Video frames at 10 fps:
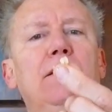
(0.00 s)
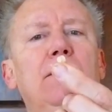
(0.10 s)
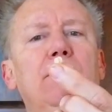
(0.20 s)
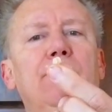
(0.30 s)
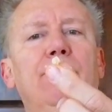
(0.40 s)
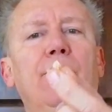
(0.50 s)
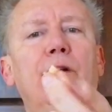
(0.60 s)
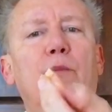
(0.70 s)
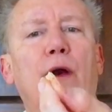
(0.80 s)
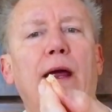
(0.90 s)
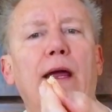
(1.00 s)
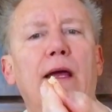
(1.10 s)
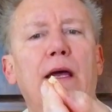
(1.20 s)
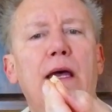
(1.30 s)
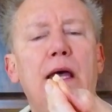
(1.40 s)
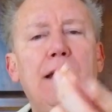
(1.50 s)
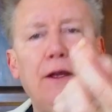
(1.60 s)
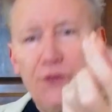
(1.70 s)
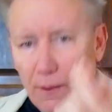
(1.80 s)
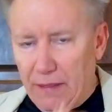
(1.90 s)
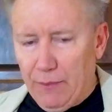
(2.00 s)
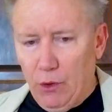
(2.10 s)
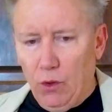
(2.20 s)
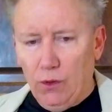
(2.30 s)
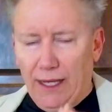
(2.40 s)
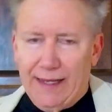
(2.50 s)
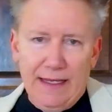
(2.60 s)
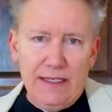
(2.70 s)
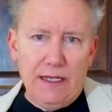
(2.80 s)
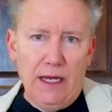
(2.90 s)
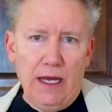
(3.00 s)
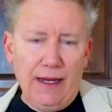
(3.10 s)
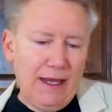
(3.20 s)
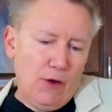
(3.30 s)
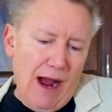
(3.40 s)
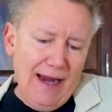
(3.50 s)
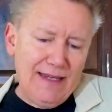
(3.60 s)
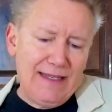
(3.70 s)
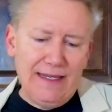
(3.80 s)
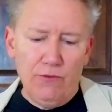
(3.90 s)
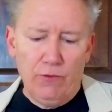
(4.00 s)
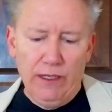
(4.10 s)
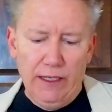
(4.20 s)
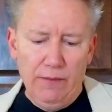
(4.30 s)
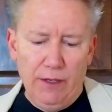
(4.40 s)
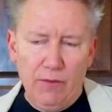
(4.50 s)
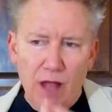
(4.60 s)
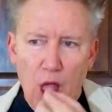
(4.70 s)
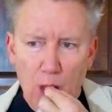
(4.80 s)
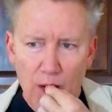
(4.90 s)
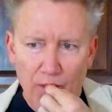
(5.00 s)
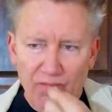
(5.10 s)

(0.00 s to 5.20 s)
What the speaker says: vertebrae. Now, some people like these. I didn't really, but no, that's fine.